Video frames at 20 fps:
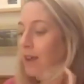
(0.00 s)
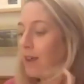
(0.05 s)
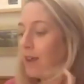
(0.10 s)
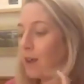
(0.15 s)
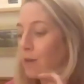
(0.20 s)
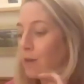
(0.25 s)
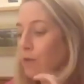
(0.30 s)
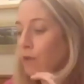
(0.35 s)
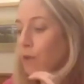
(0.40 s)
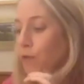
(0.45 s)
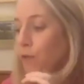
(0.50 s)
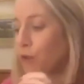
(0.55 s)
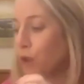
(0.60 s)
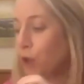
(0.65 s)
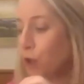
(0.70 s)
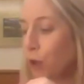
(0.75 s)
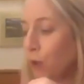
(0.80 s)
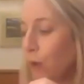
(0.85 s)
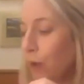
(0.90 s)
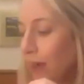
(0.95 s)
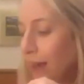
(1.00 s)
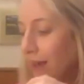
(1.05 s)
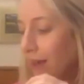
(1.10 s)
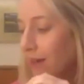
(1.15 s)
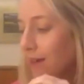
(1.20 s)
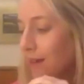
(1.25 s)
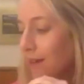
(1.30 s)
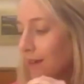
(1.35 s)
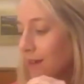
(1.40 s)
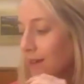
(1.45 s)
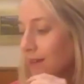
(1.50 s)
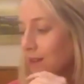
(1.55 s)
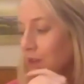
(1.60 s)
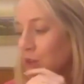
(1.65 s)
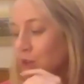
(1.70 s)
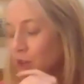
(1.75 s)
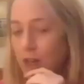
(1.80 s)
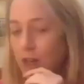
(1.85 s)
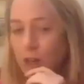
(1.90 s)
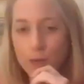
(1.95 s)
review in the
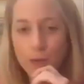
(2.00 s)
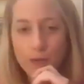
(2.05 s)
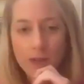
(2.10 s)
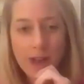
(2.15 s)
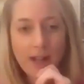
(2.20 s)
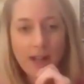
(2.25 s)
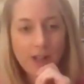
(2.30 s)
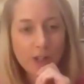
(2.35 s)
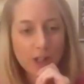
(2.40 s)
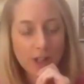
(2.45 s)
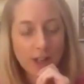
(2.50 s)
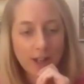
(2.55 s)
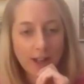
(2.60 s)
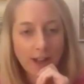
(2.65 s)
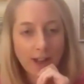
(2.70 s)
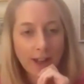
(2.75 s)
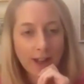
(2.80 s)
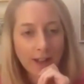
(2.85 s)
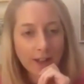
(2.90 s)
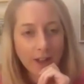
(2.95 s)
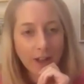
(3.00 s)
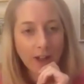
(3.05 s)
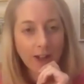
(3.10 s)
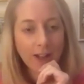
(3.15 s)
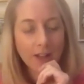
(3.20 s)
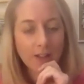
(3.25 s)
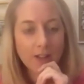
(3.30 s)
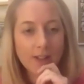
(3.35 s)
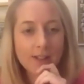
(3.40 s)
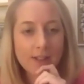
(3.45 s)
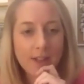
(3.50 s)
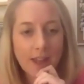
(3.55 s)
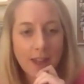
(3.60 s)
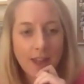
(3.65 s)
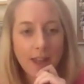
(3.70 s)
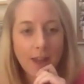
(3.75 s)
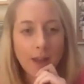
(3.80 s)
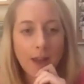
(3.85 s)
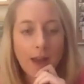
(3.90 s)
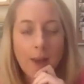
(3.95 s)
journal Nature like earlier this
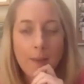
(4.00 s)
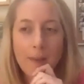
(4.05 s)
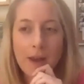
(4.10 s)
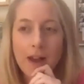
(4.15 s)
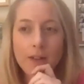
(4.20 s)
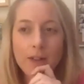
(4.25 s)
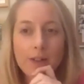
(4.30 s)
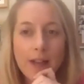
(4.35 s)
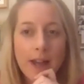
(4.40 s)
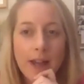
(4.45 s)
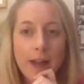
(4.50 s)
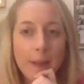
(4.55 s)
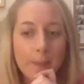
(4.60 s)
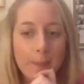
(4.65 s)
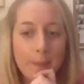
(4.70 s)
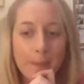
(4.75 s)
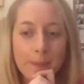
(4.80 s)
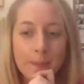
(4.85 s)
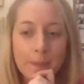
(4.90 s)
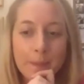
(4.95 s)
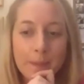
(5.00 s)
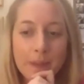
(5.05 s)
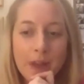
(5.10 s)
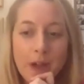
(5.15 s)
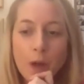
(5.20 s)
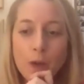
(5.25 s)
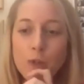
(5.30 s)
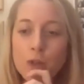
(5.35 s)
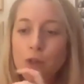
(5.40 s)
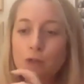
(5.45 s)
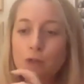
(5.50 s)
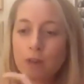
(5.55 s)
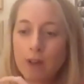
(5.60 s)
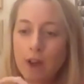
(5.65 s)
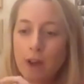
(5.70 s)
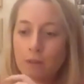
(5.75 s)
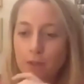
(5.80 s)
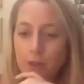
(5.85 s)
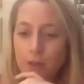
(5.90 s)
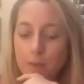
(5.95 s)
year about ocean
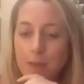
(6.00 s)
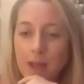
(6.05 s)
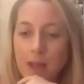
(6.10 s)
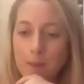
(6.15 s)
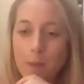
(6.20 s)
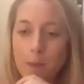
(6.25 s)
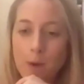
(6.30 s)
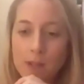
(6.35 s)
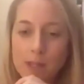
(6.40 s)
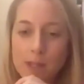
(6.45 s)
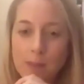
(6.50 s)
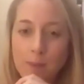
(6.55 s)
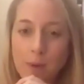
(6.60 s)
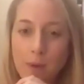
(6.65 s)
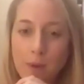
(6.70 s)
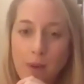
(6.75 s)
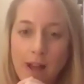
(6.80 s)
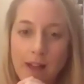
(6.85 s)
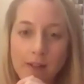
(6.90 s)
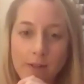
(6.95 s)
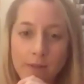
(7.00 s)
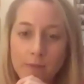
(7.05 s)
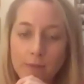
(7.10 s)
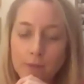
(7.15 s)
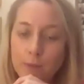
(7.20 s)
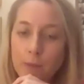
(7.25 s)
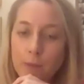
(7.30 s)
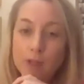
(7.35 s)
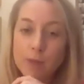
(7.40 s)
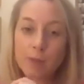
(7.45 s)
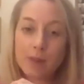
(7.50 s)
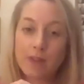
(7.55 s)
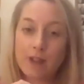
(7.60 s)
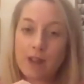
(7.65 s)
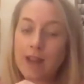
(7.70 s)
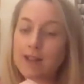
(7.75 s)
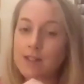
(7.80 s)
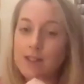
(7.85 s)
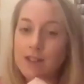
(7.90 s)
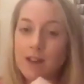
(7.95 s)
recovery being possible, and possible in the
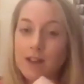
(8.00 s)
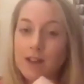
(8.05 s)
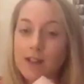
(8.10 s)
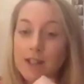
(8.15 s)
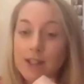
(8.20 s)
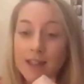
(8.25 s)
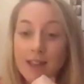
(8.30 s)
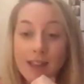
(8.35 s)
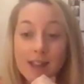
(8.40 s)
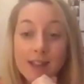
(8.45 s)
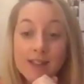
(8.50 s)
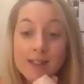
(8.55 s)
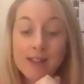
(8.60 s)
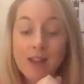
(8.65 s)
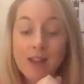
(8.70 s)
next 30 years,